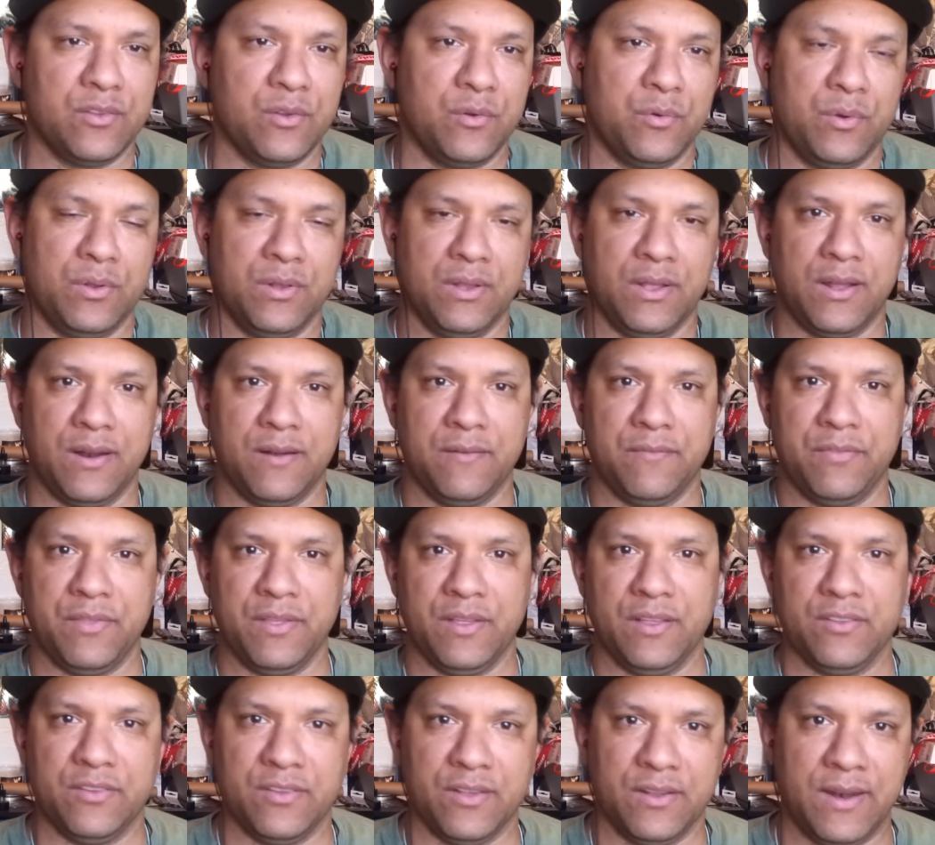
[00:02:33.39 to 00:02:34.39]
There were a lot of
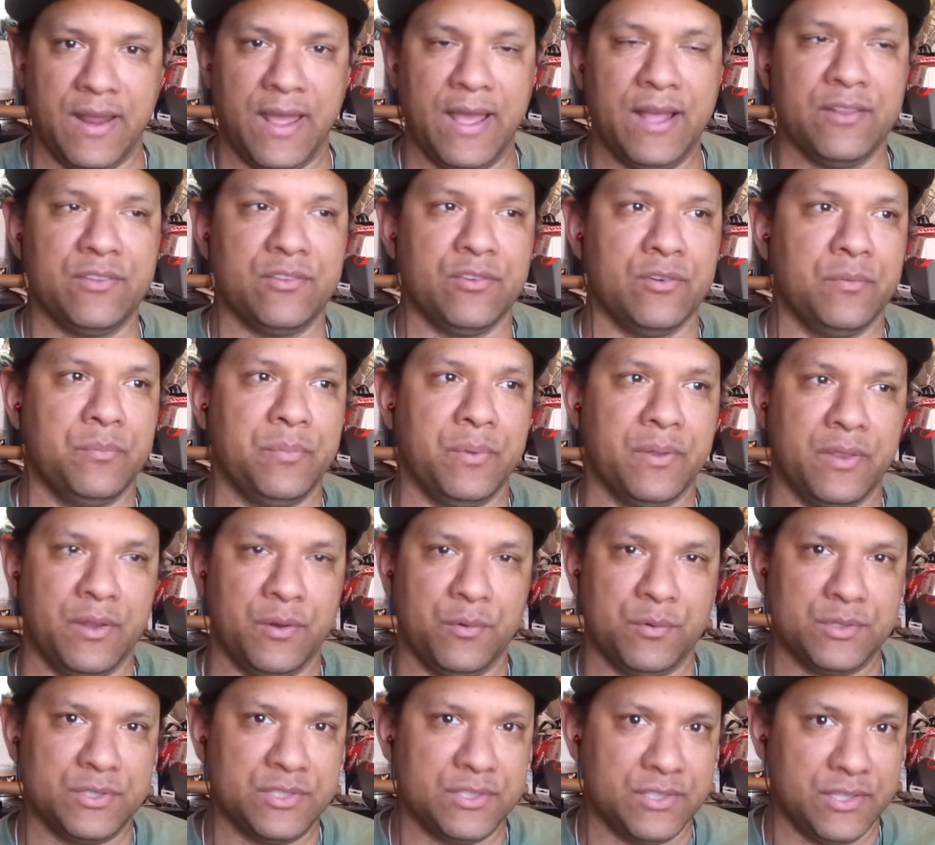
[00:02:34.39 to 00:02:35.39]
things unanswered, but
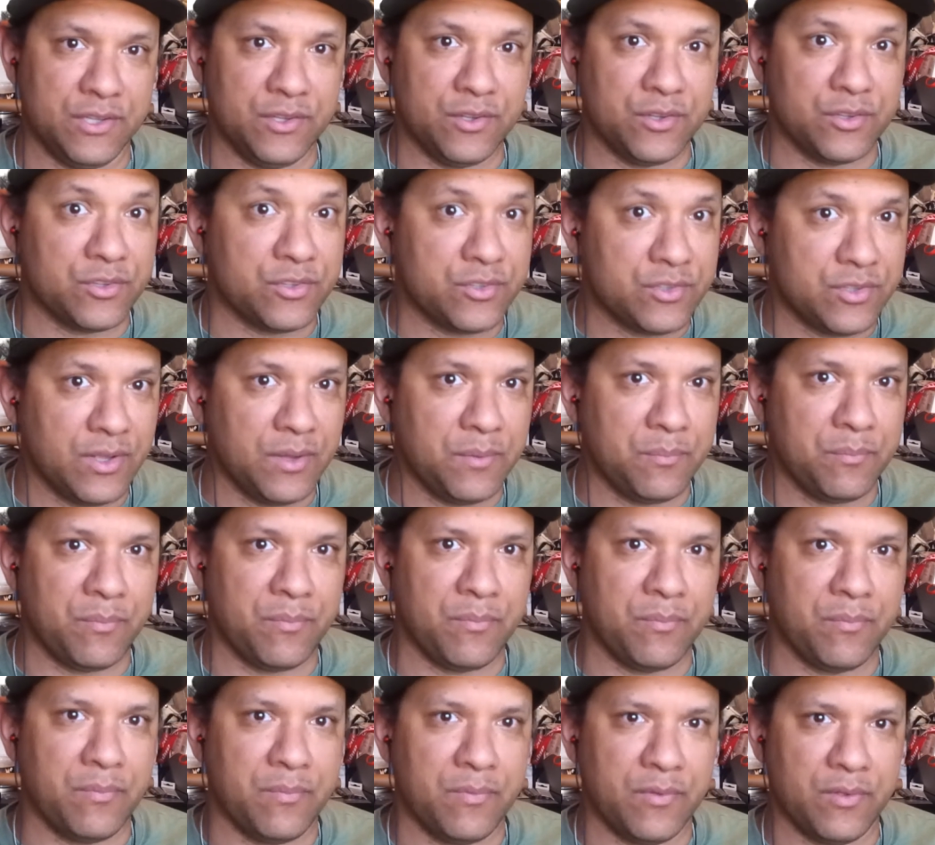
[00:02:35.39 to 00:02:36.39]
there were still
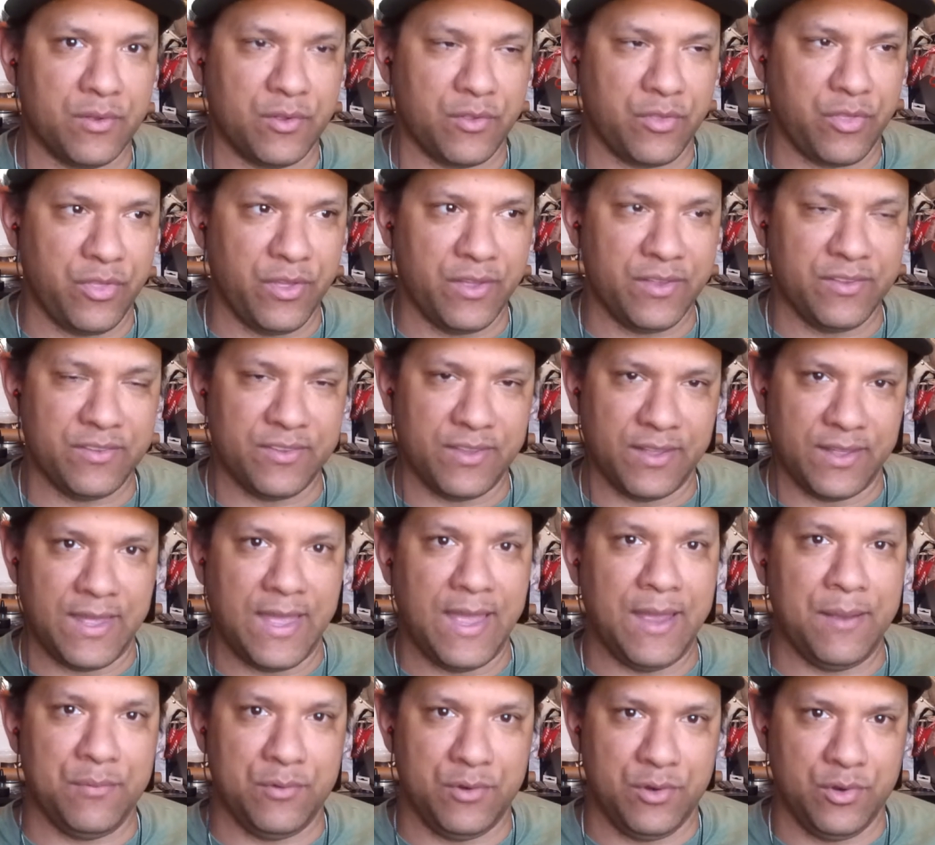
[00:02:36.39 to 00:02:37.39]
some things that
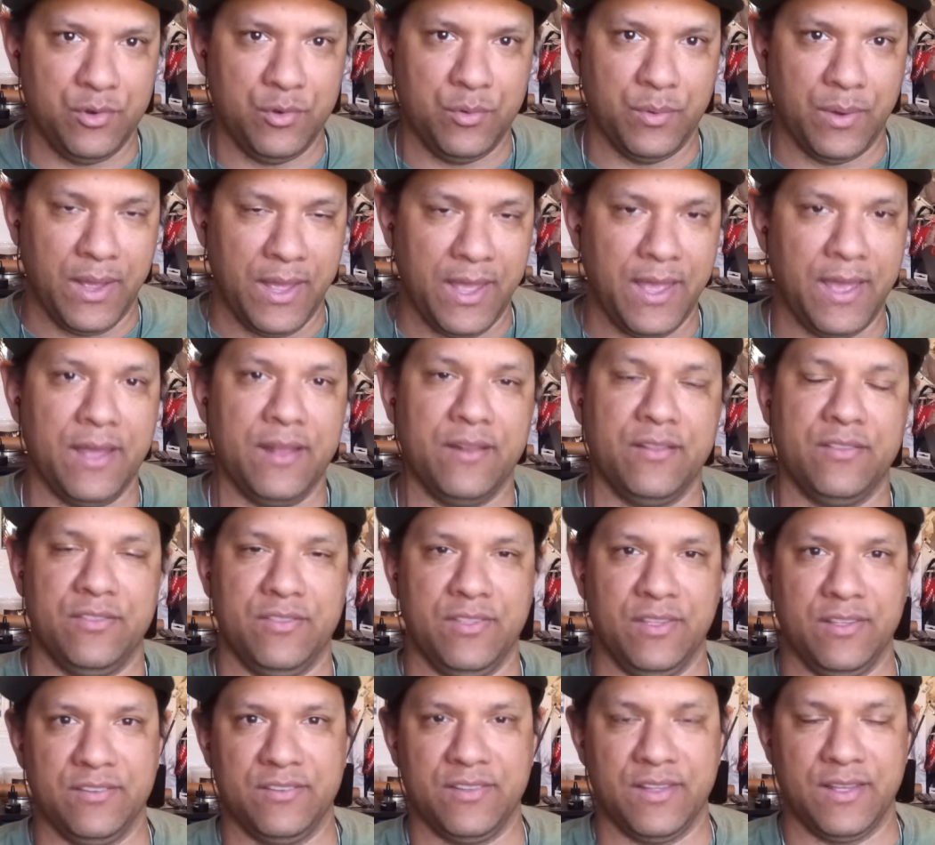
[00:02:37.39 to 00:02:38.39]
came to a head,
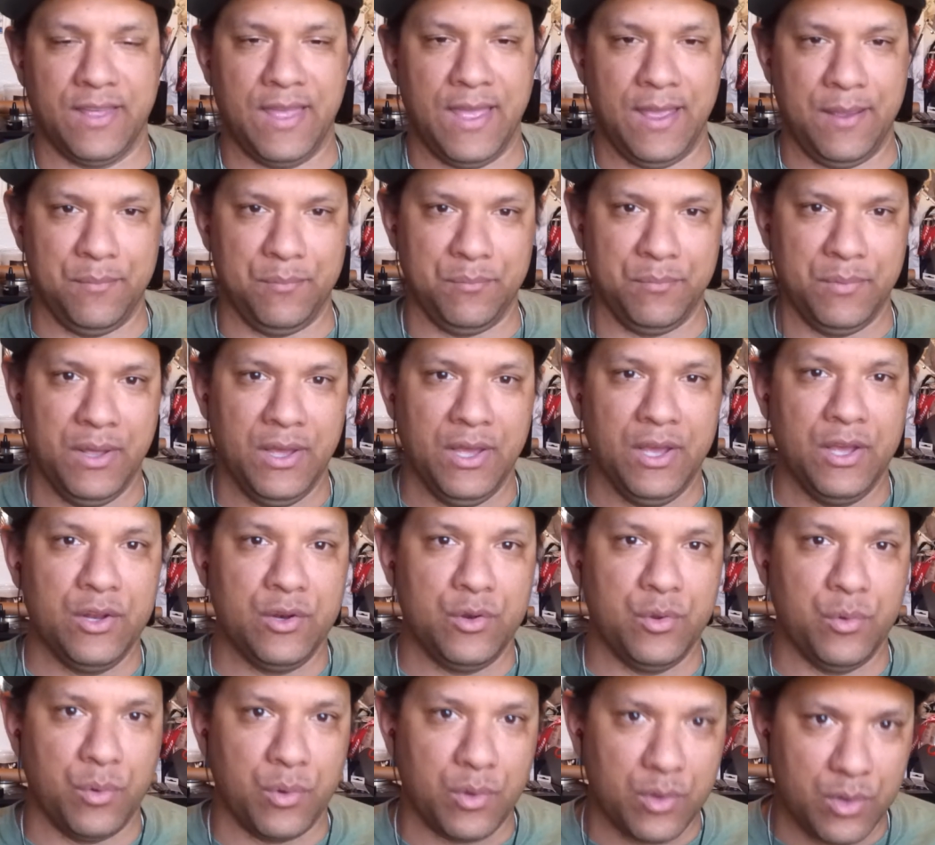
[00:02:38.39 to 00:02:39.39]
things that came
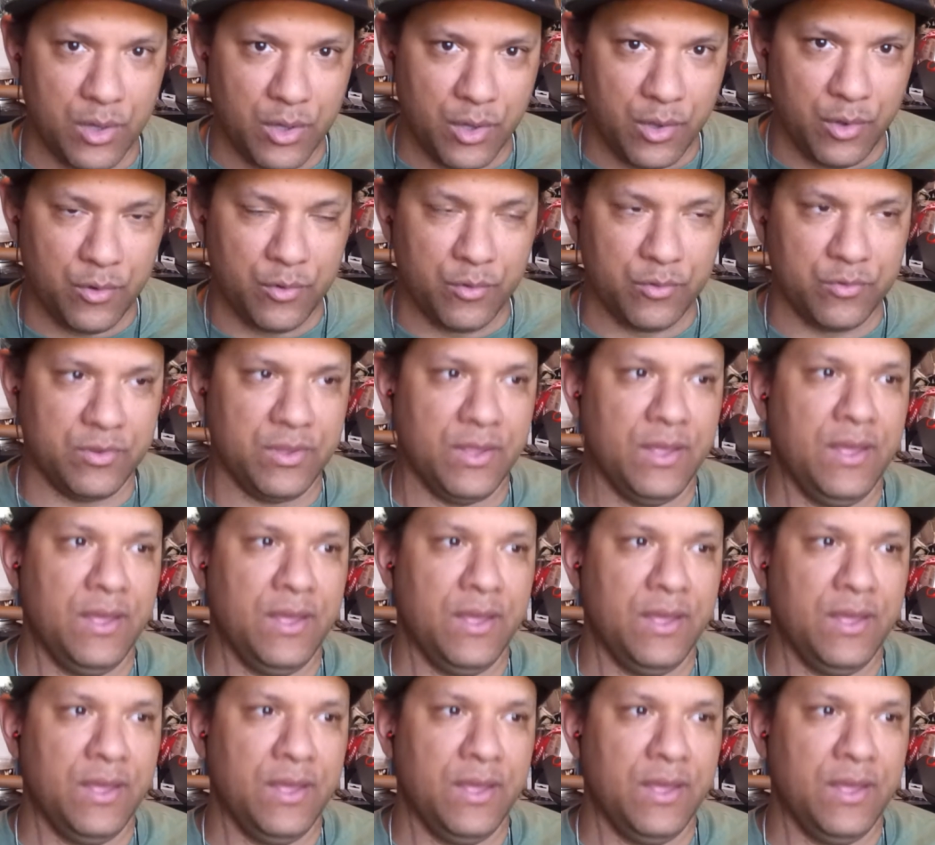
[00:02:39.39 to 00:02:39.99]
to a close,